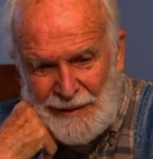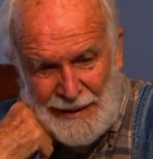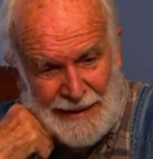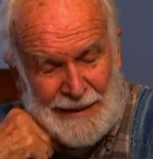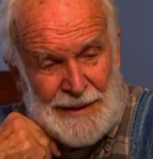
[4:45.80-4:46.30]

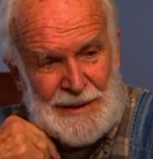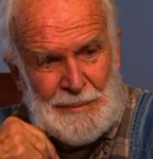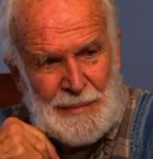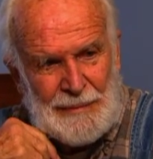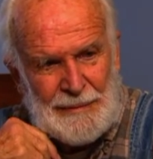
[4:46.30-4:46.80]
think it's
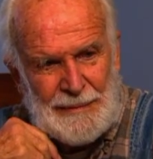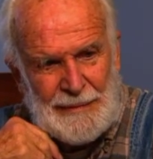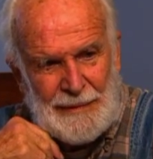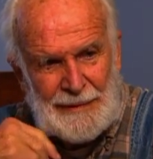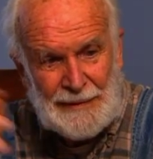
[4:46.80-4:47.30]
to
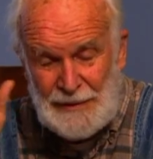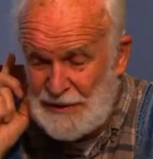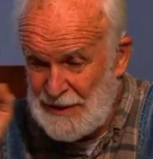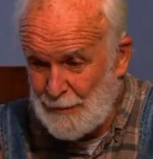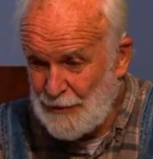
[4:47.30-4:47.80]

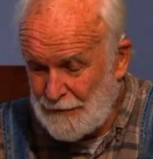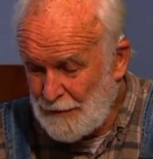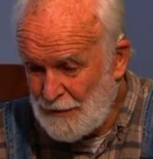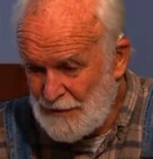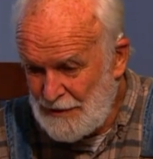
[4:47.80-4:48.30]
December
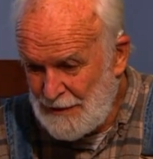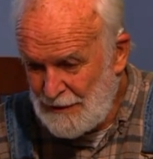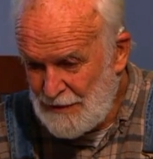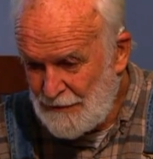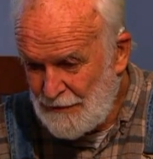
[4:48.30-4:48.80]
1st. It's